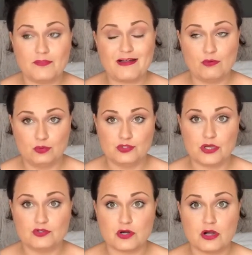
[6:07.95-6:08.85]
That also
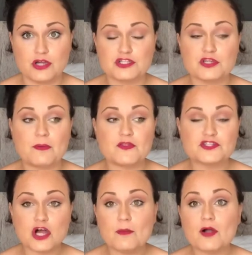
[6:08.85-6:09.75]
dried. So by the
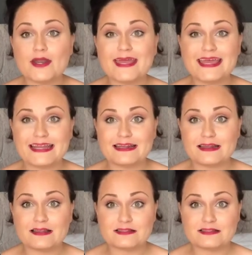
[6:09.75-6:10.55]
time I got it in